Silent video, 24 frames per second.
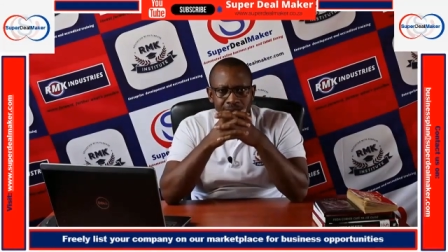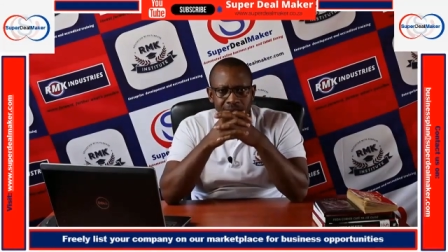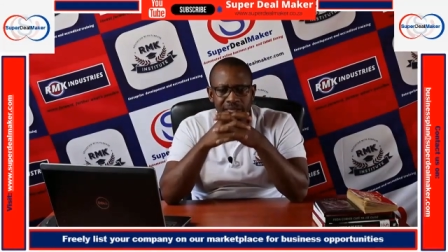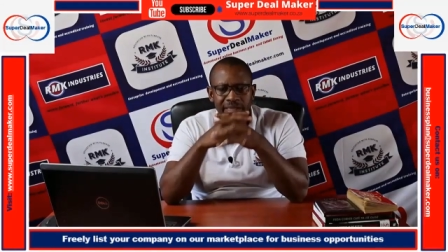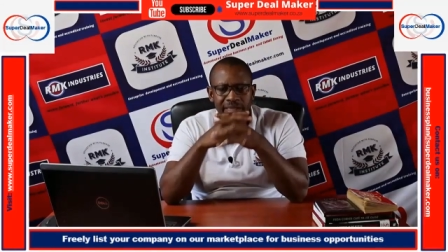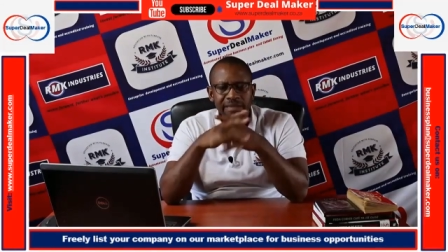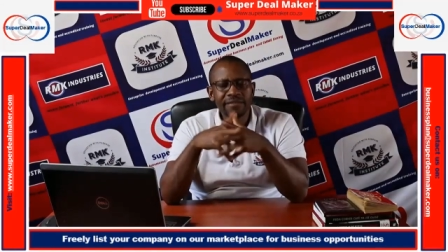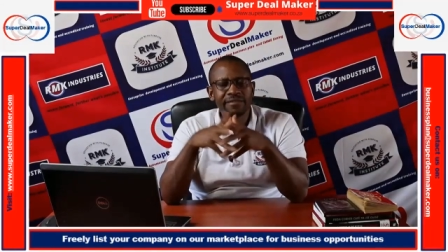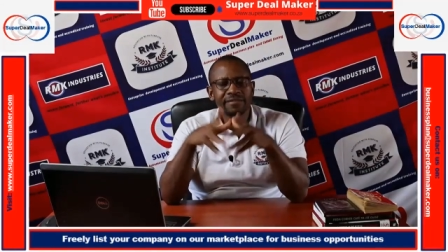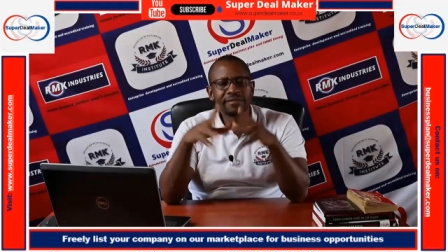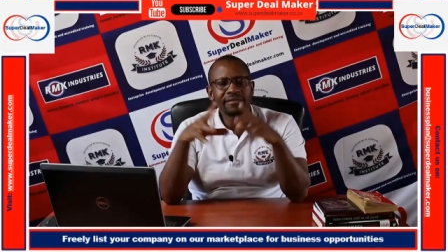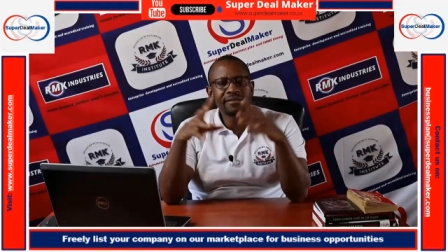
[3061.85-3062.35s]

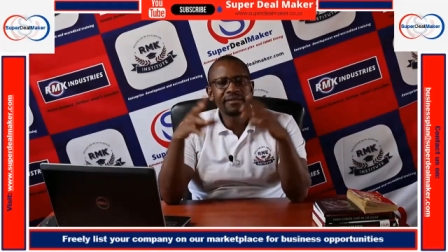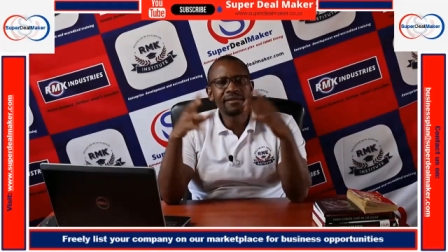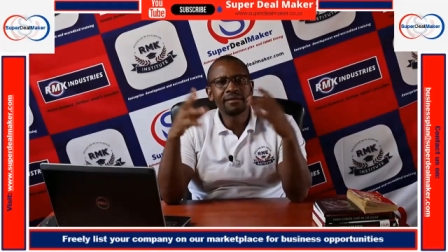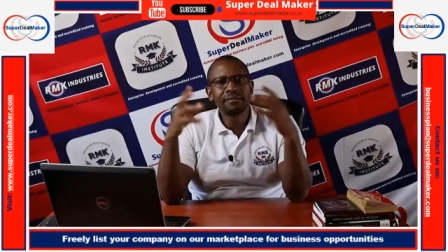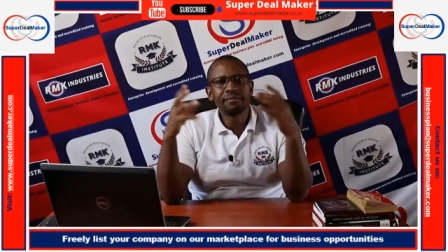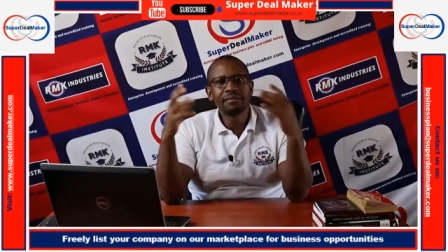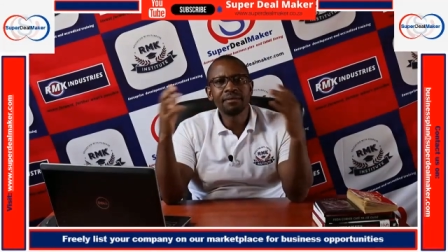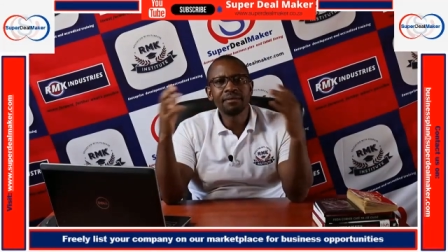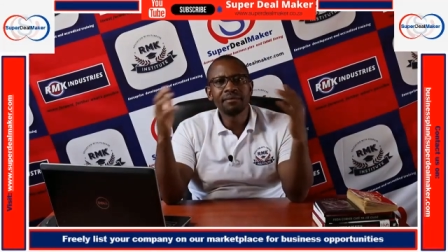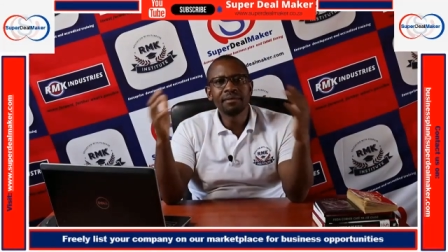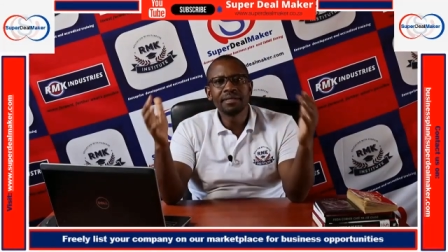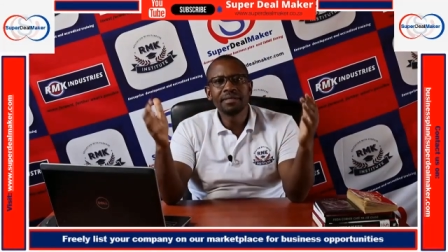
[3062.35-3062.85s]
give
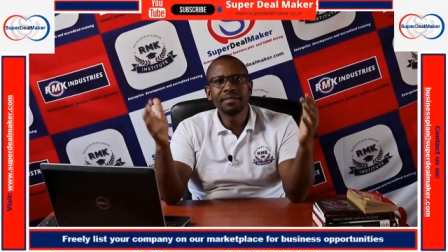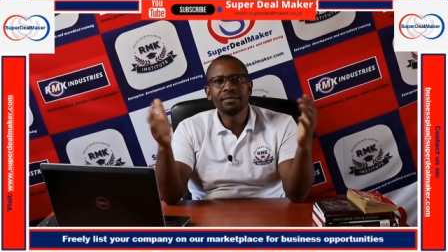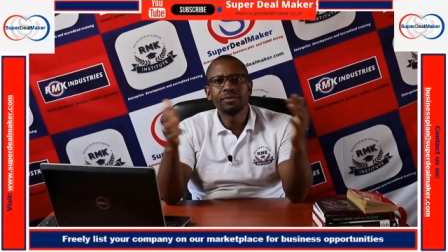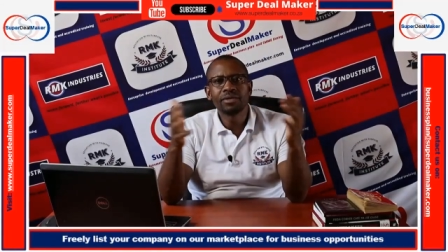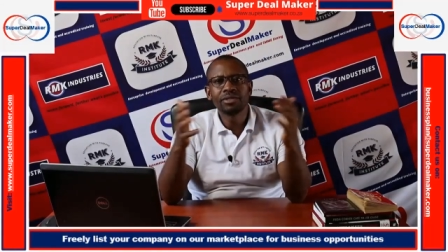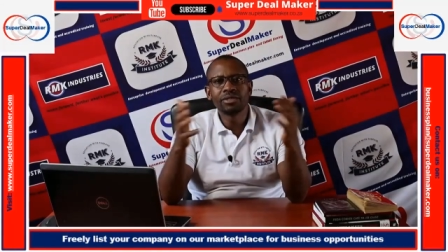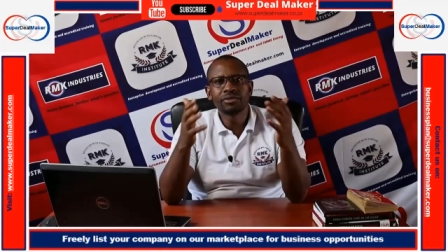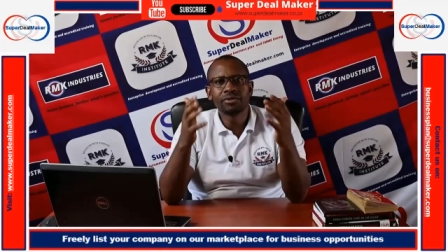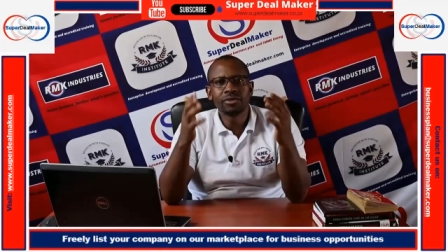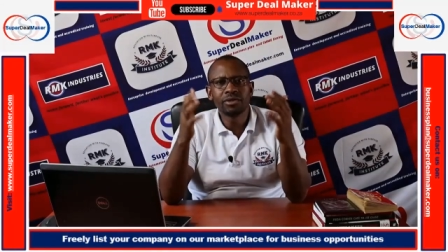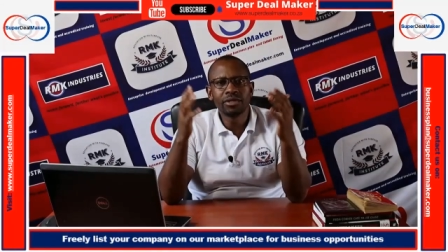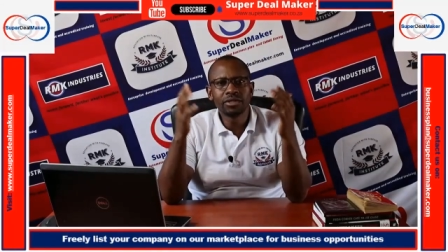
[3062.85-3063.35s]
maybe
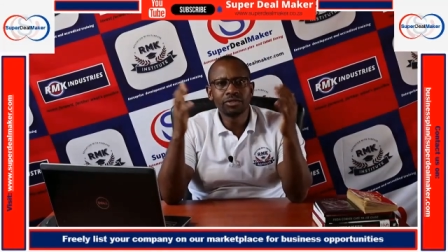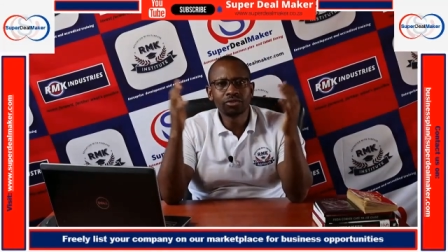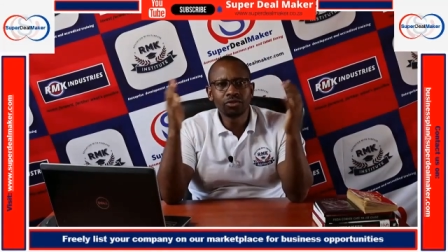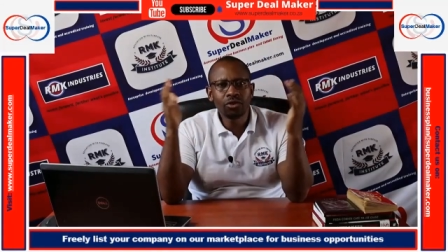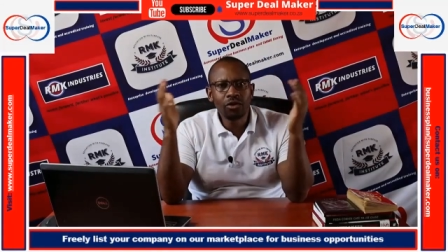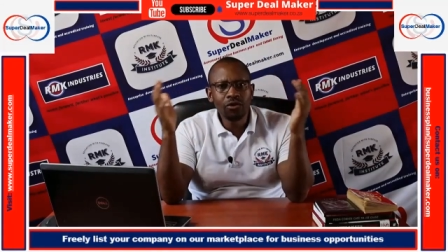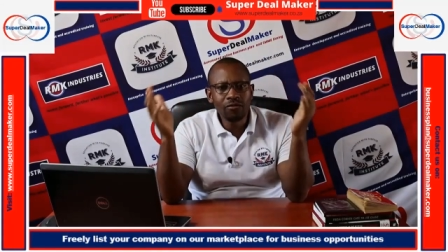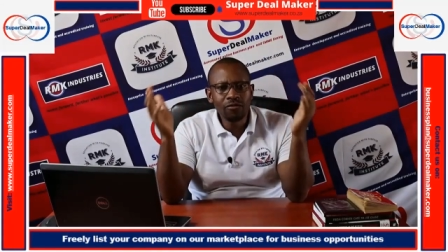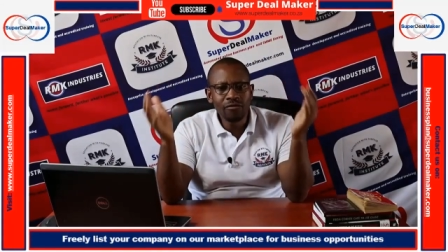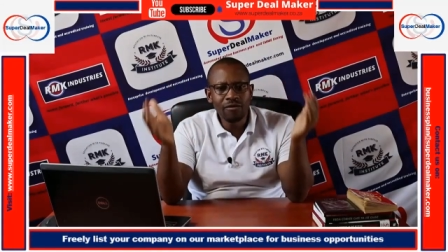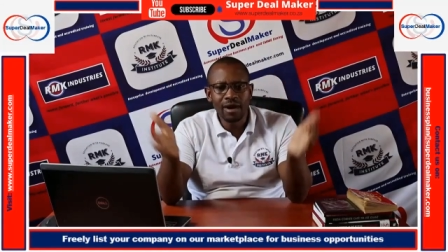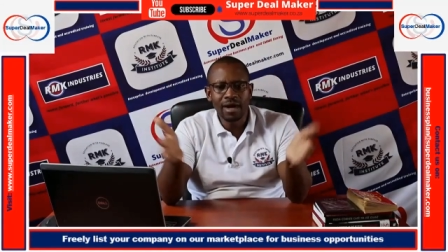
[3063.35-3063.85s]
what do you call it
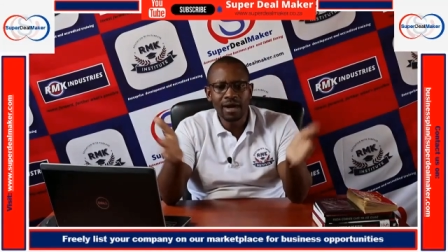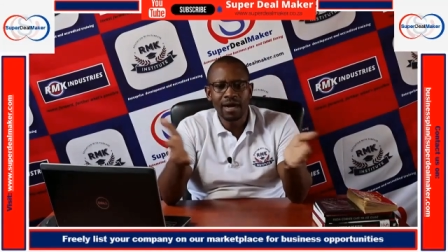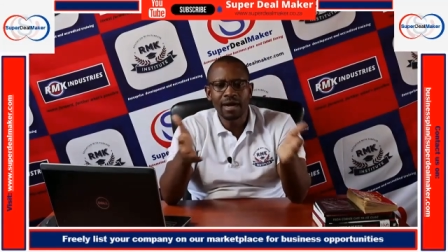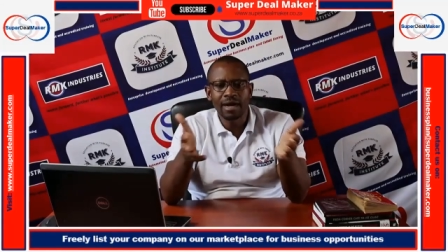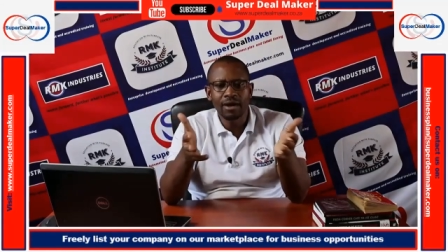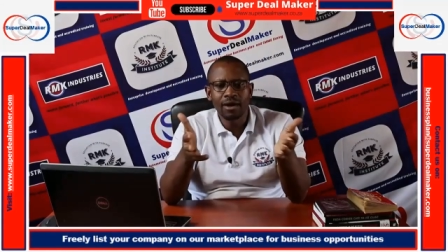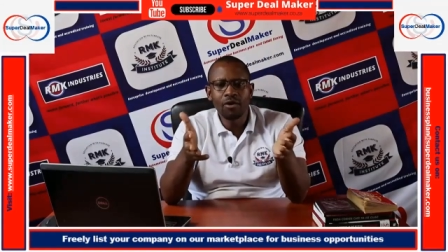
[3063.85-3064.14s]
over